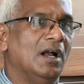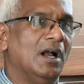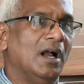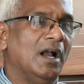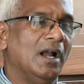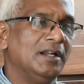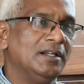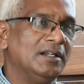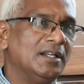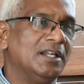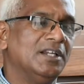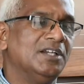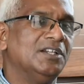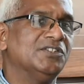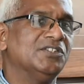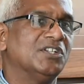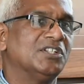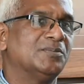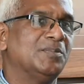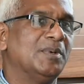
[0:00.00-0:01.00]
and
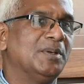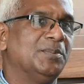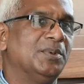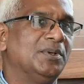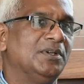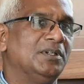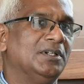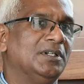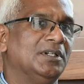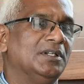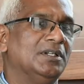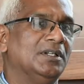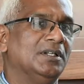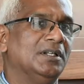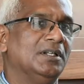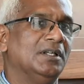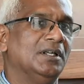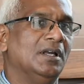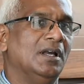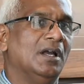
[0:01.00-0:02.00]
indigenous people
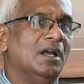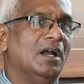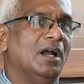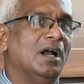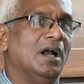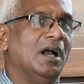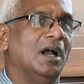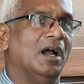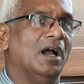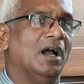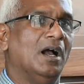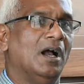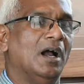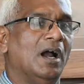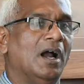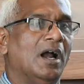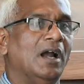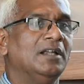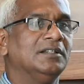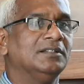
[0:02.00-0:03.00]

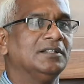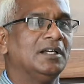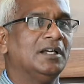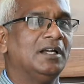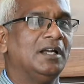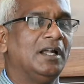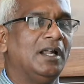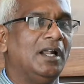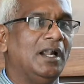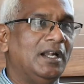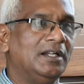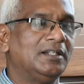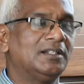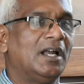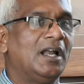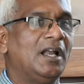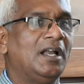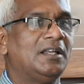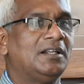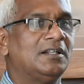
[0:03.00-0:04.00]
and the
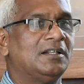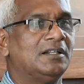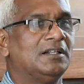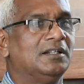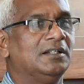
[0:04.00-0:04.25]
entire